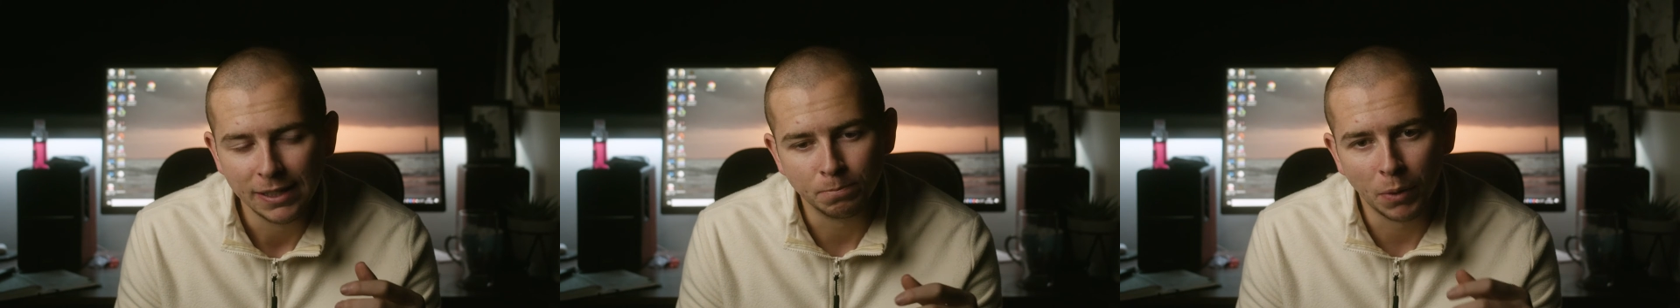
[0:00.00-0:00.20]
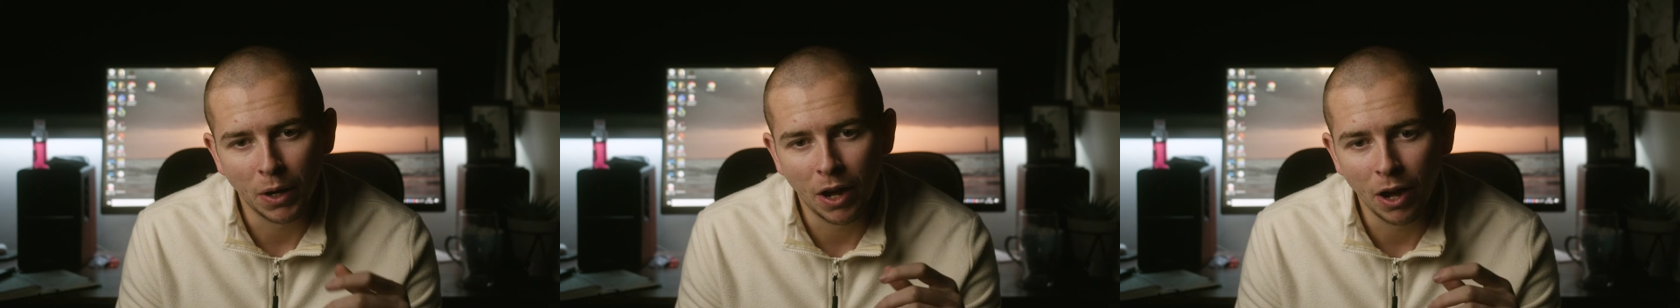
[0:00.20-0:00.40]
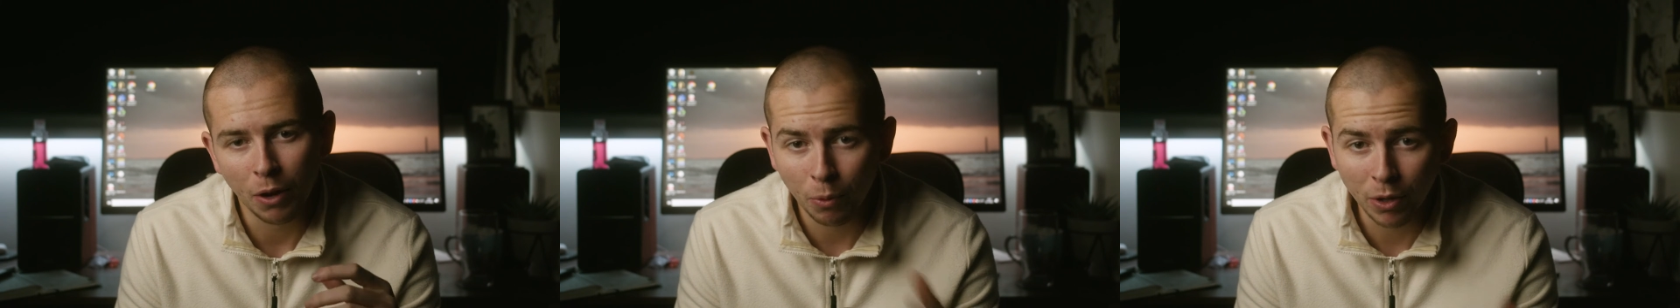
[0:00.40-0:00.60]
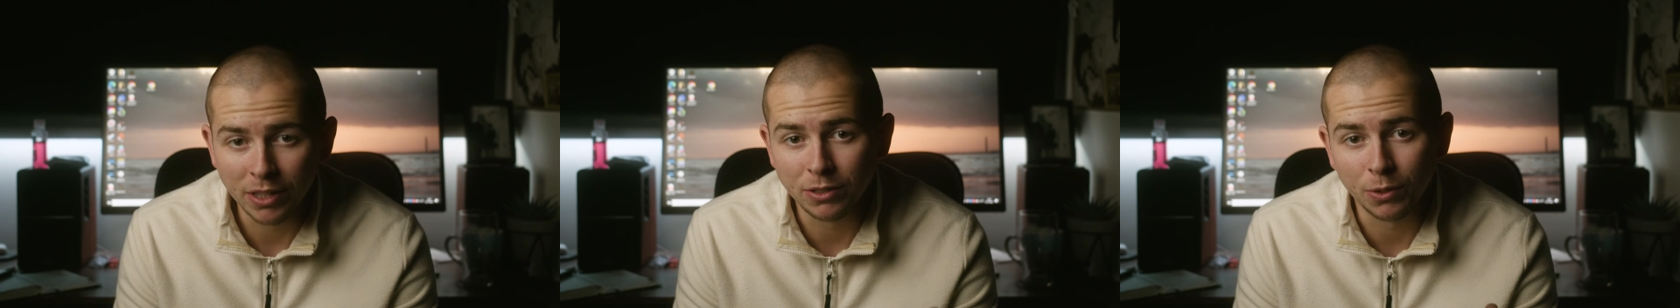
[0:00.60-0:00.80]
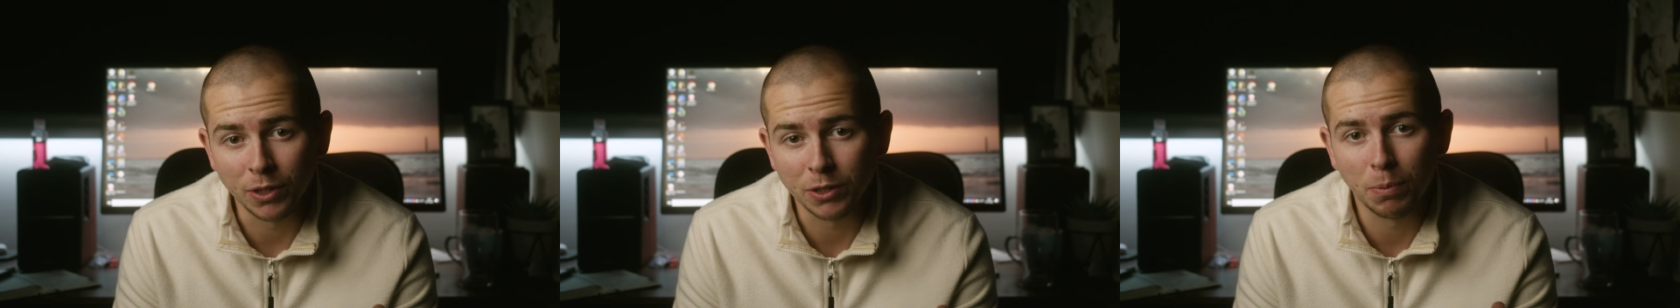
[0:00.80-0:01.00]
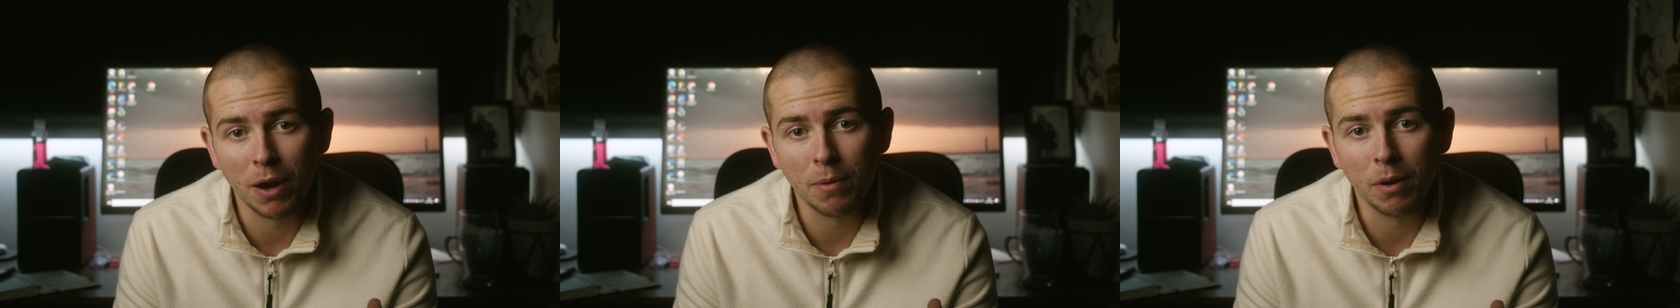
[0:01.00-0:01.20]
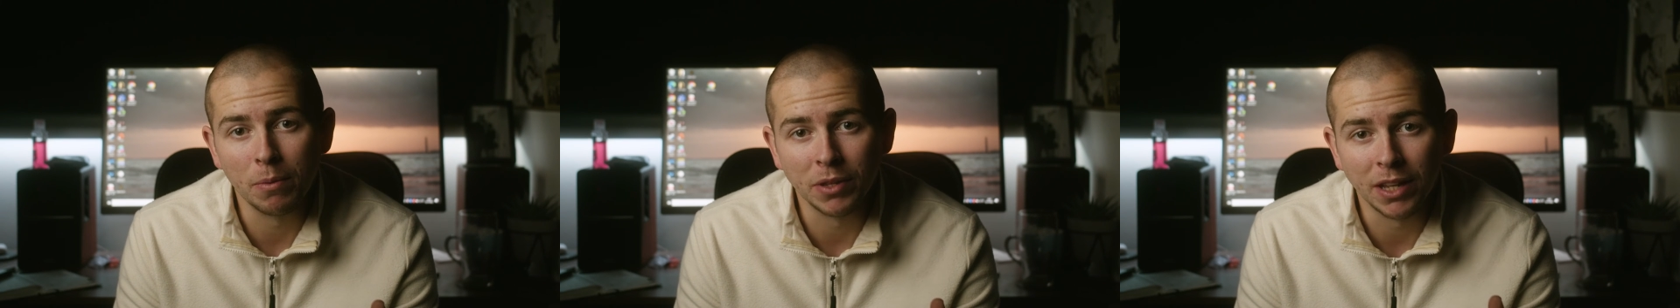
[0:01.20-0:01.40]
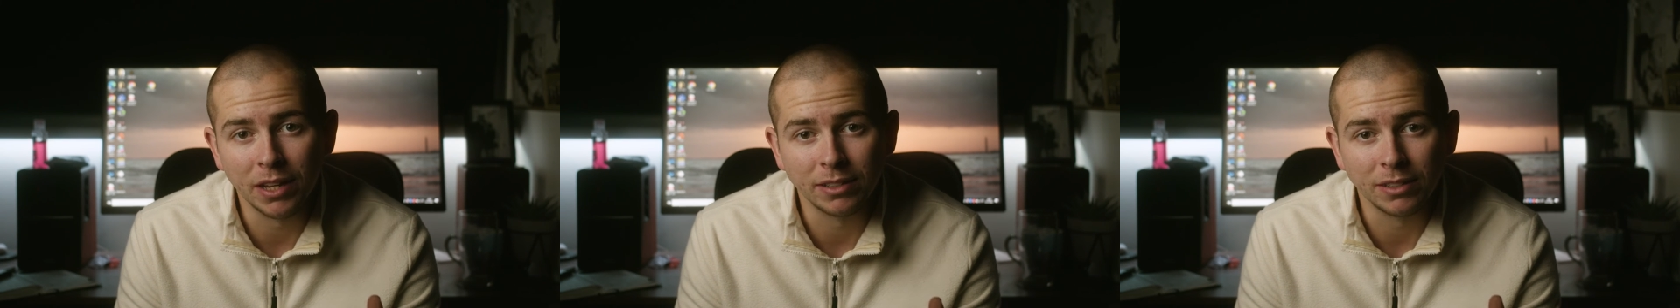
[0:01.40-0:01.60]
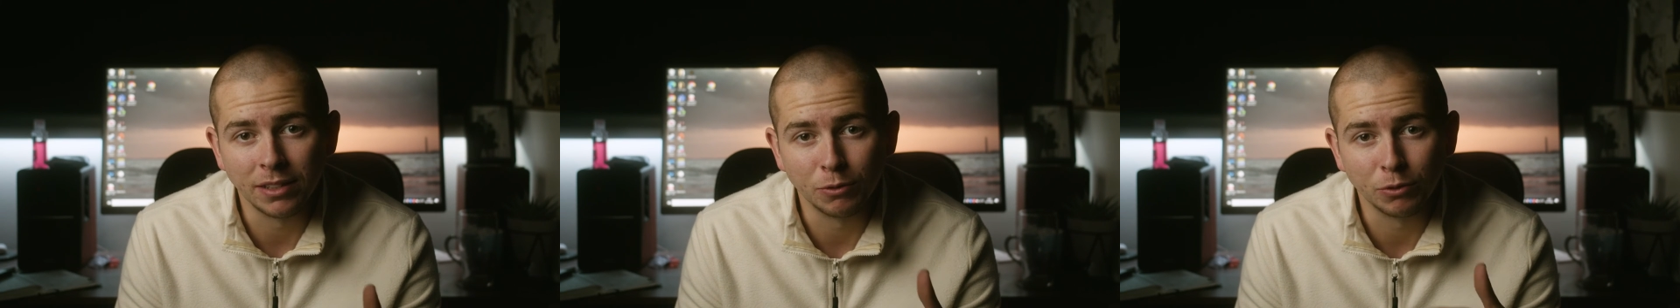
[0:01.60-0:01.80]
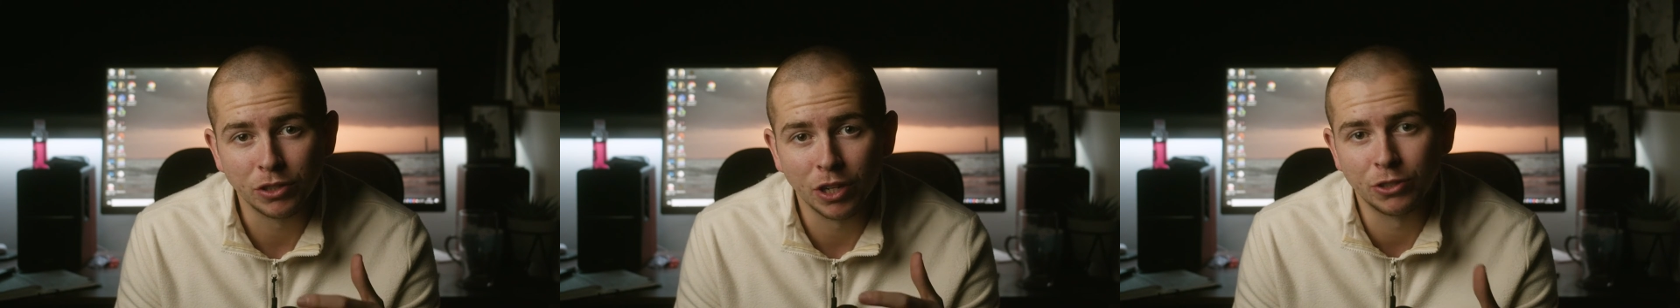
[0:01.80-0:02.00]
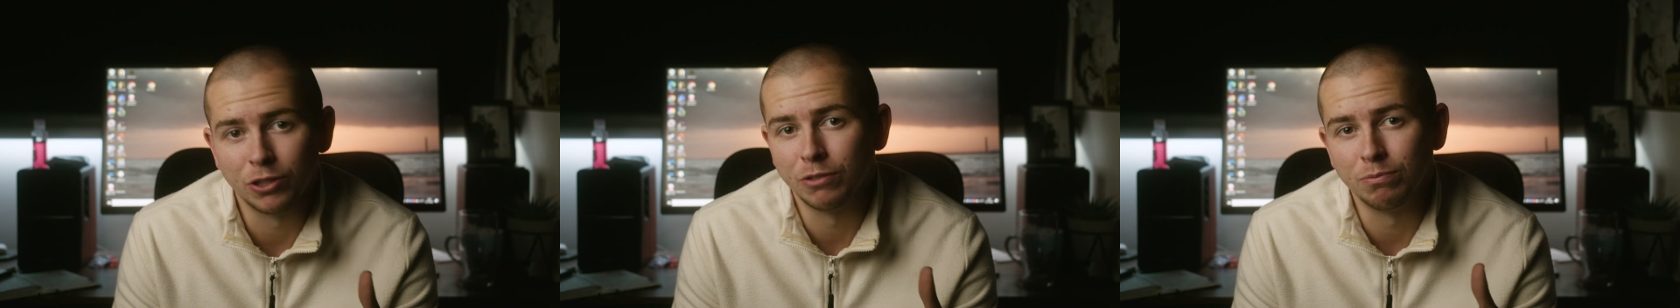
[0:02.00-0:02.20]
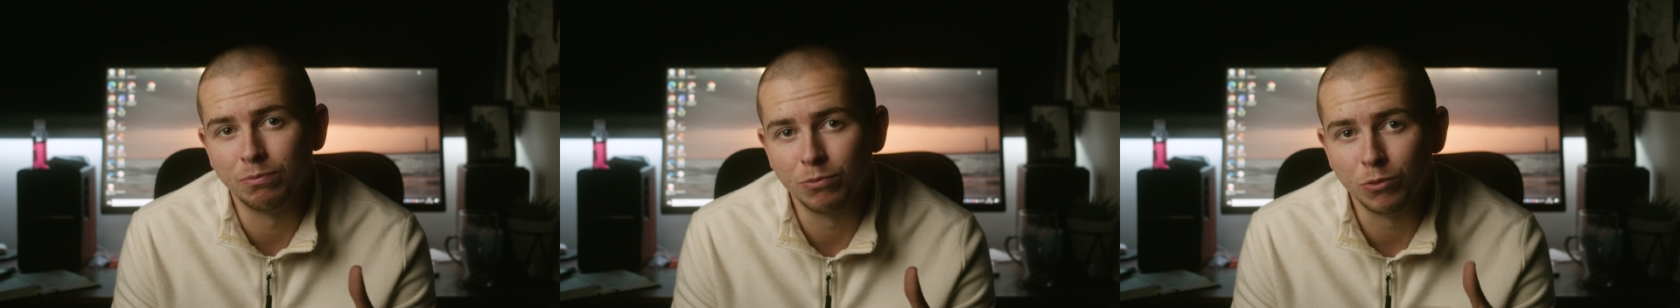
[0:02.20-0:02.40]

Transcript: but I wanted to experiment with this, and it was such a